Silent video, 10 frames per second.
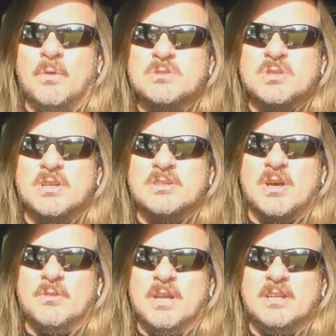Hey, I want you
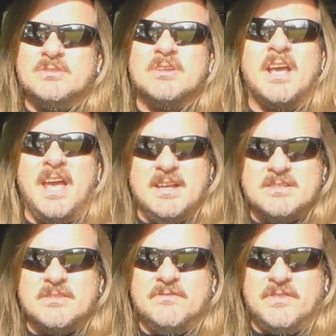to donate to the
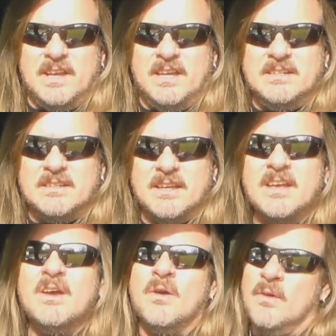Hands and Feet
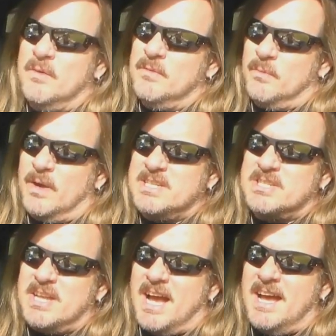
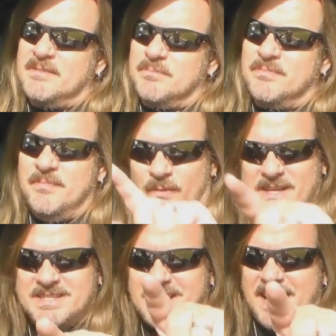West Side
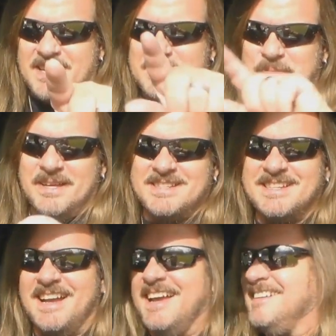
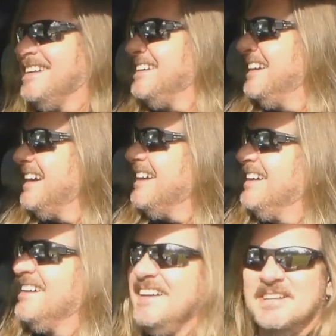Best side. There you
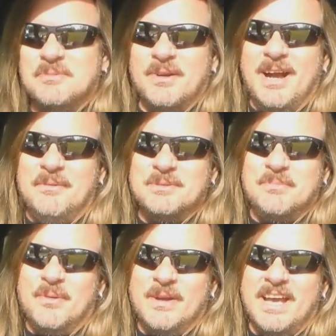go. It's where I
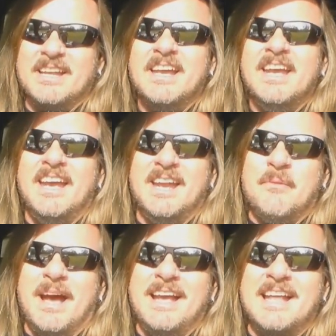was born at.
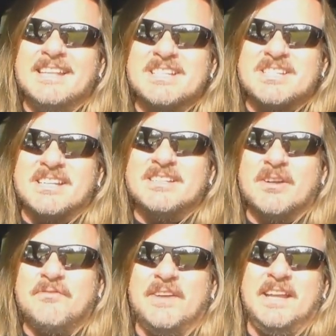Anyway, hey,
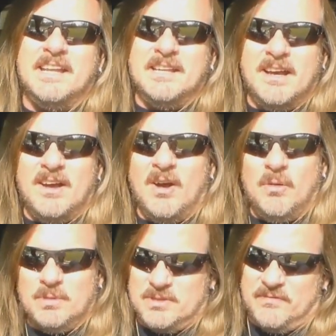listen, they're feeding
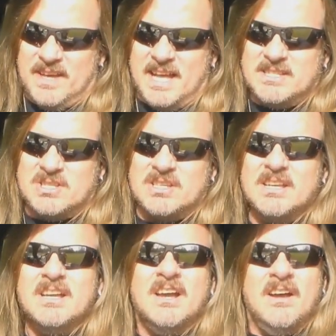homeless
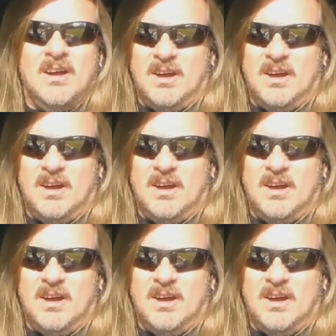vets,